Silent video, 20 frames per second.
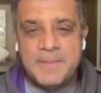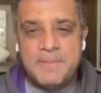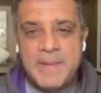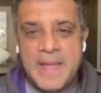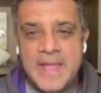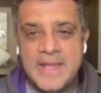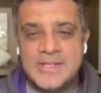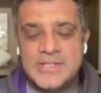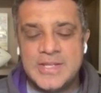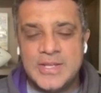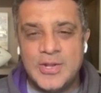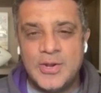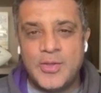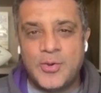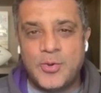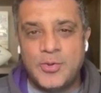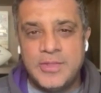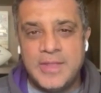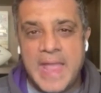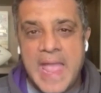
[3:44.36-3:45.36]
It depends.
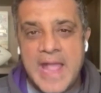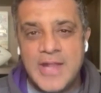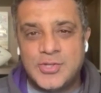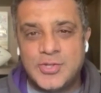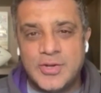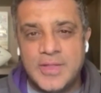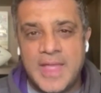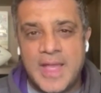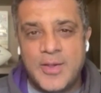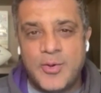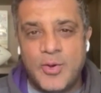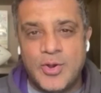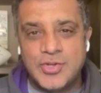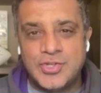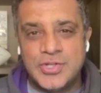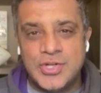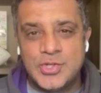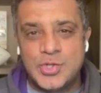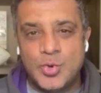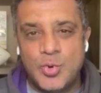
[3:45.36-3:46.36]
The answer to
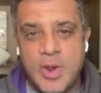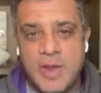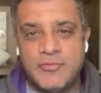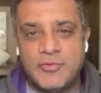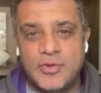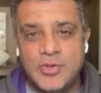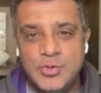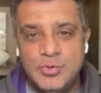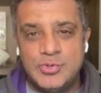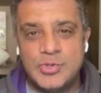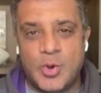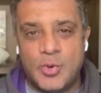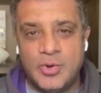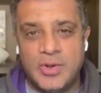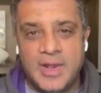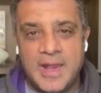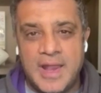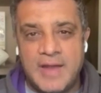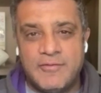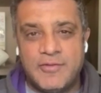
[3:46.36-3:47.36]
that question is whoever
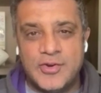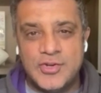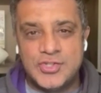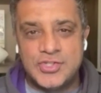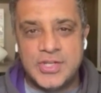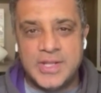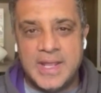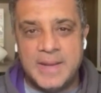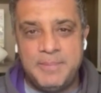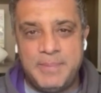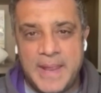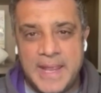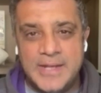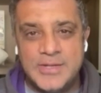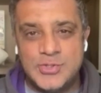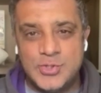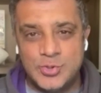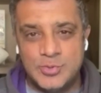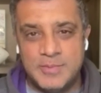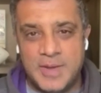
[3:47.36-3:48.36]
you don't leverage to
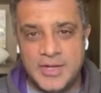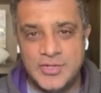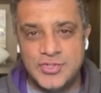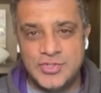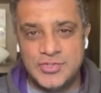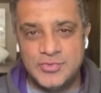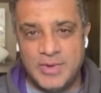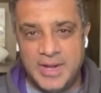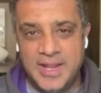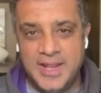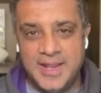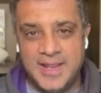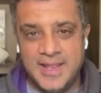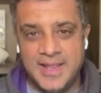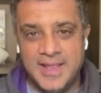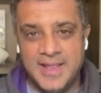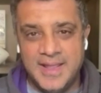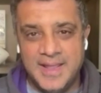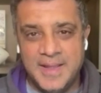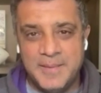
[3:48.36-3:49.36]
get paid too much,
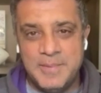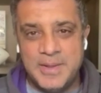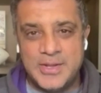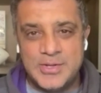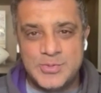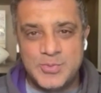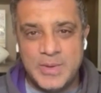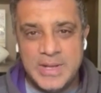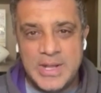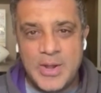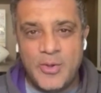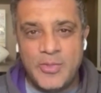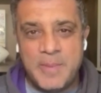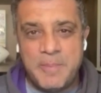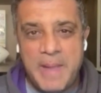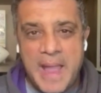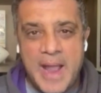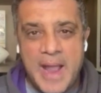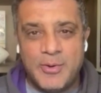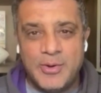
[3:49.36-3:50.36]
Rick. Right. Because
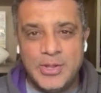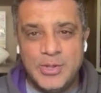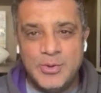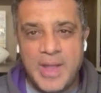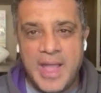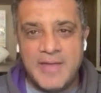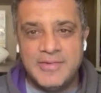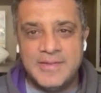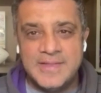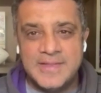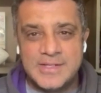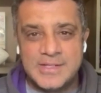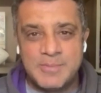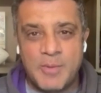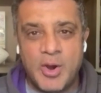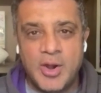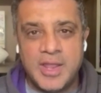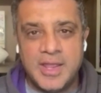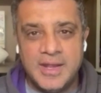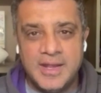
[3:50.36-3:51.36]
we know the power you have
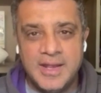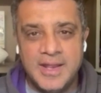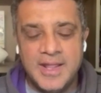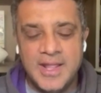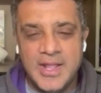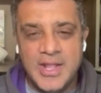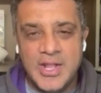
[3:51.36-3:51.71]
in this market.